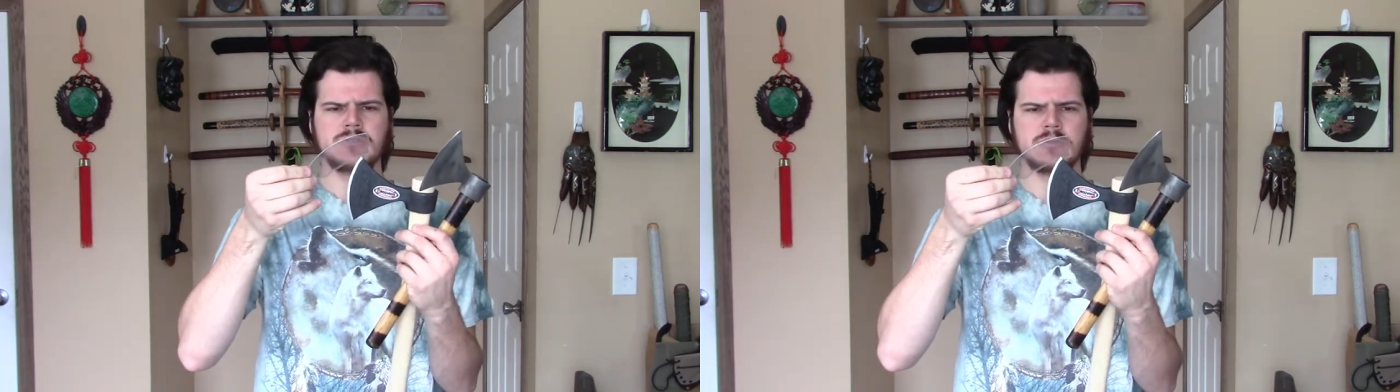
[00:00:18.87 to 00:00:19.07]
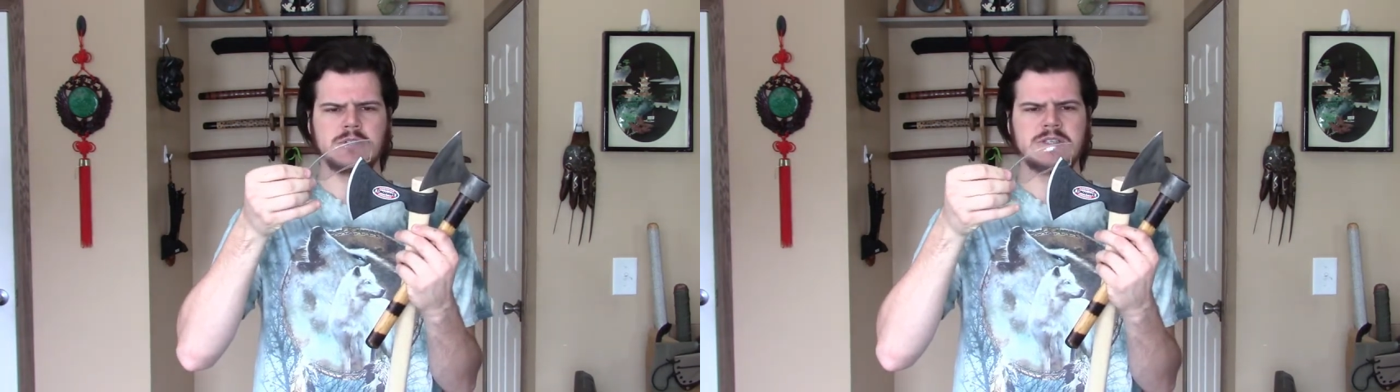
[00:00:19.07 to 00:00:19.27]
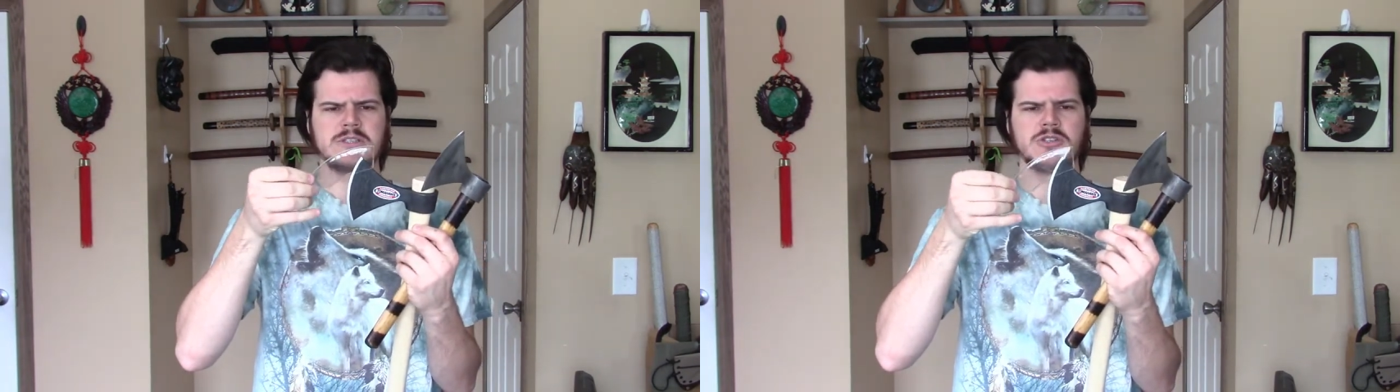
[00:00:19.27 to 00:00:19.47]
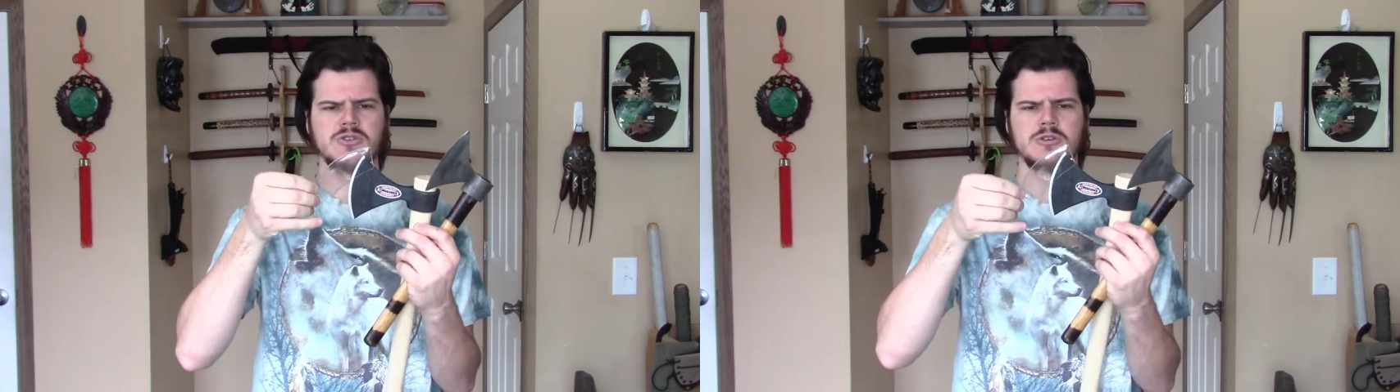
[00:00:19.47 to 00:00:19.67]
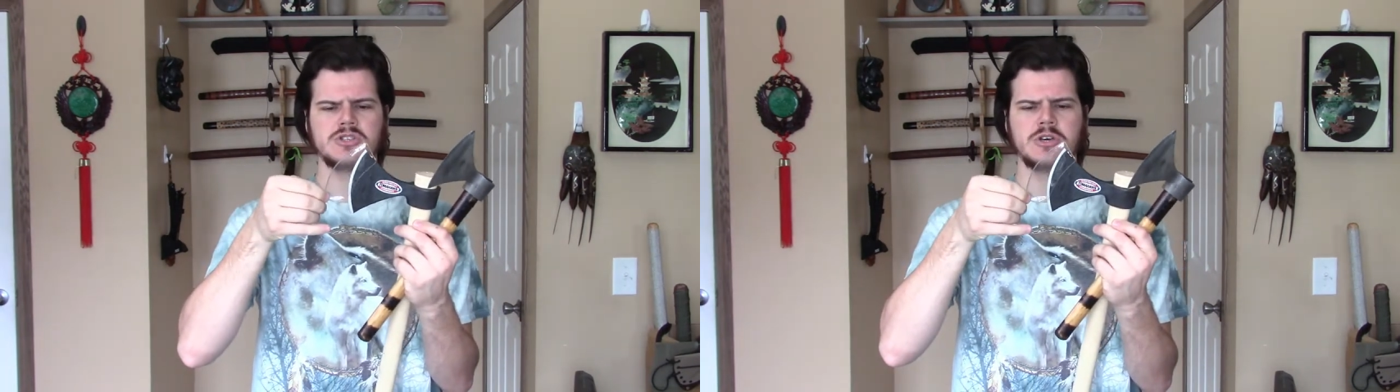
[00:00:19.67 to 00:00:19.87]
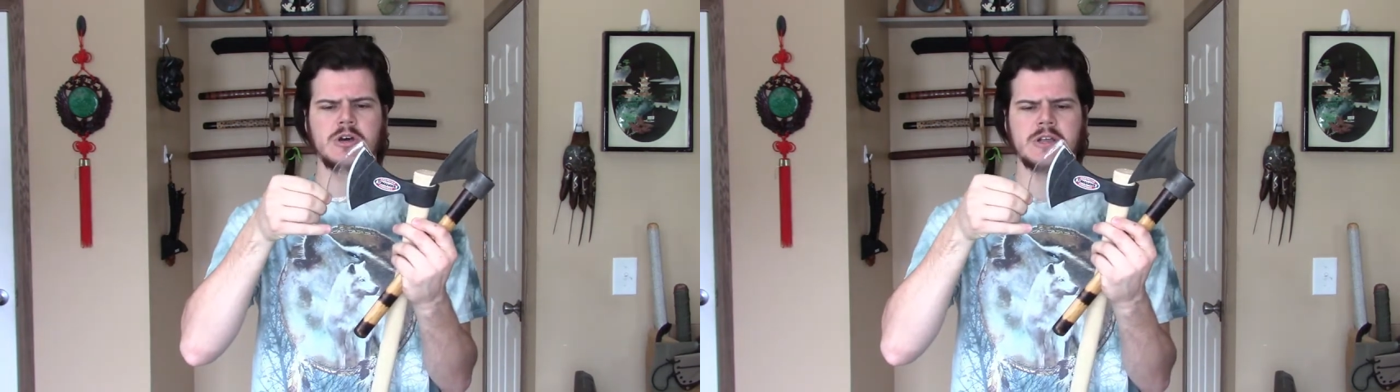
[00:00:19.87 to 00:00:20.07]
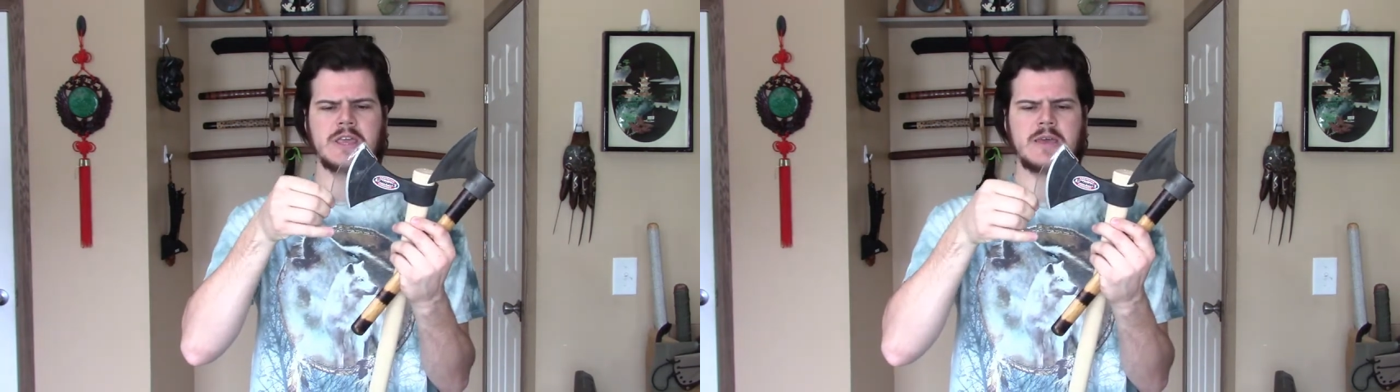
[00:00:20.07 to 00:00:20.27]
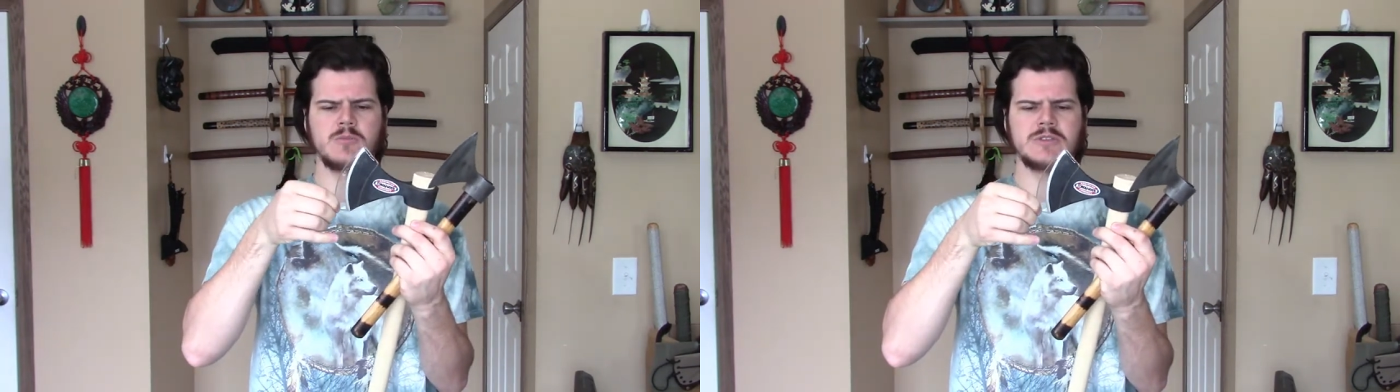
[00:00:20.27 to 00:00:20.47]
or at least the Norse Hawk,
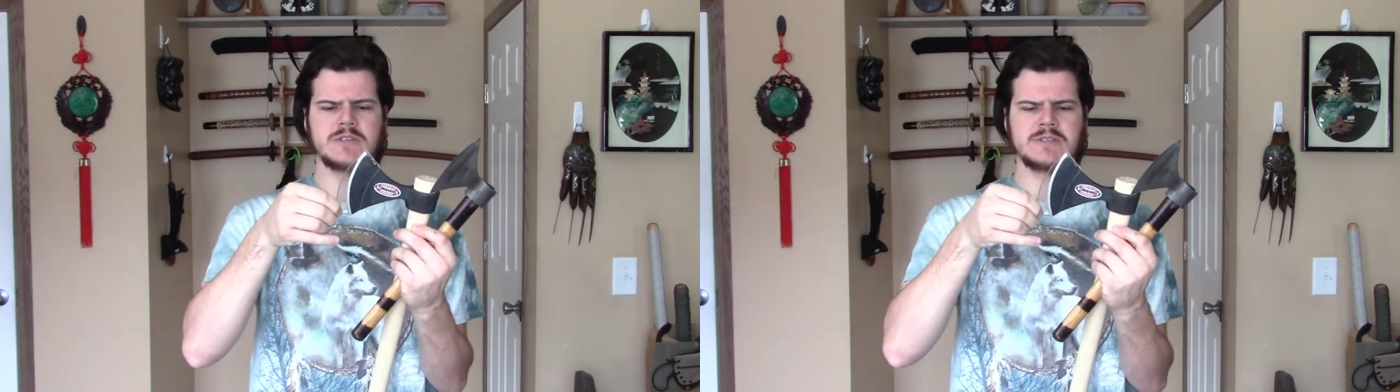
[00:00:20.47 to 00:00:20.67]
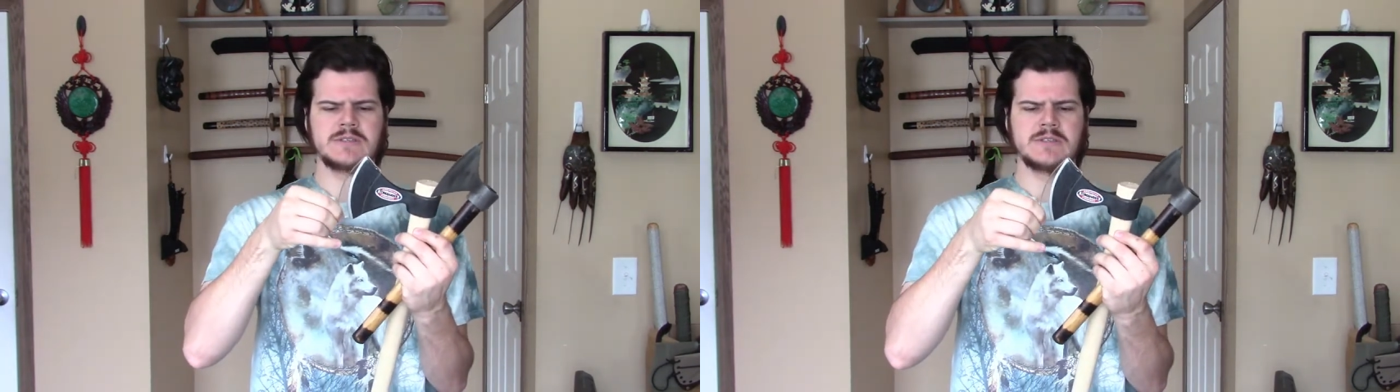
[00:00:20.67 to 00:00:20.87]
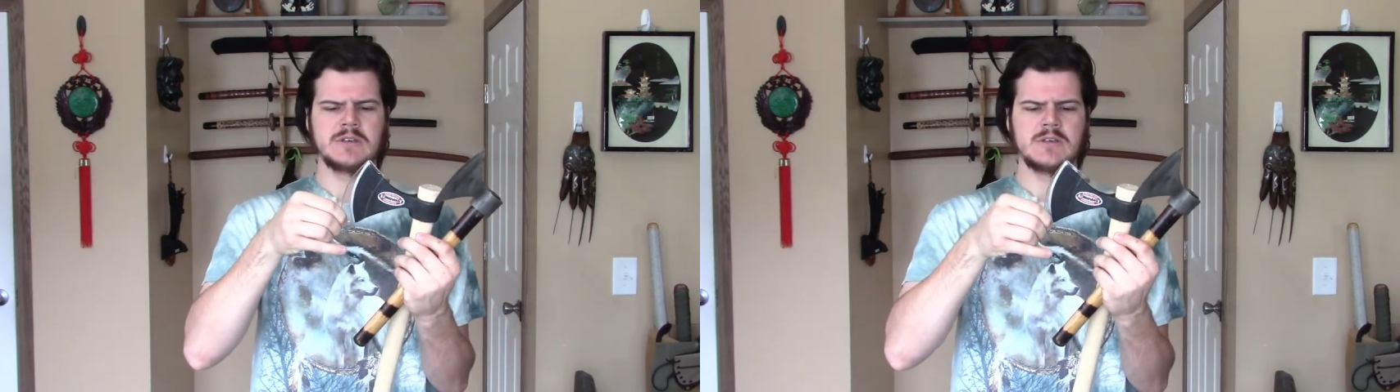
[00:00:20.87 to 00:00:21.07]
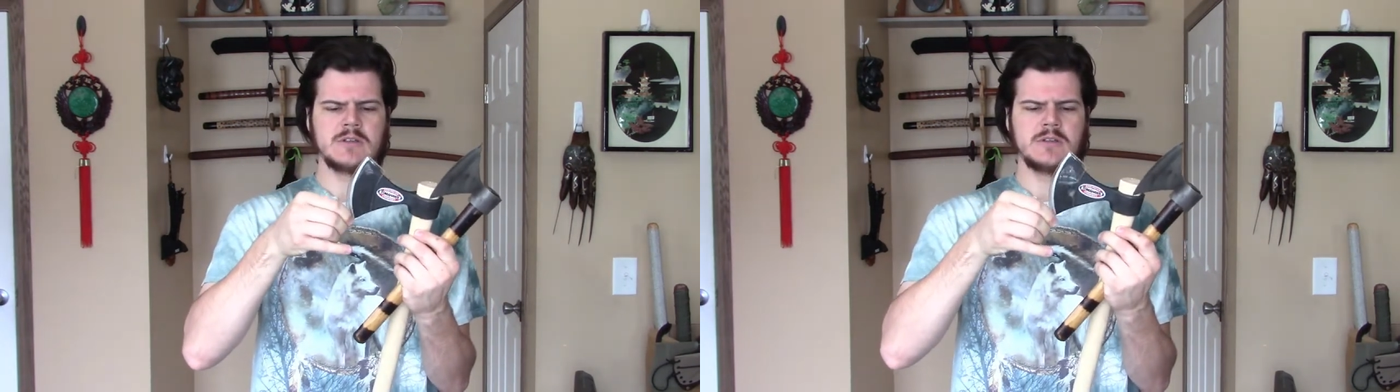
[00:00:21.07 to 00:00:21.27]
came with this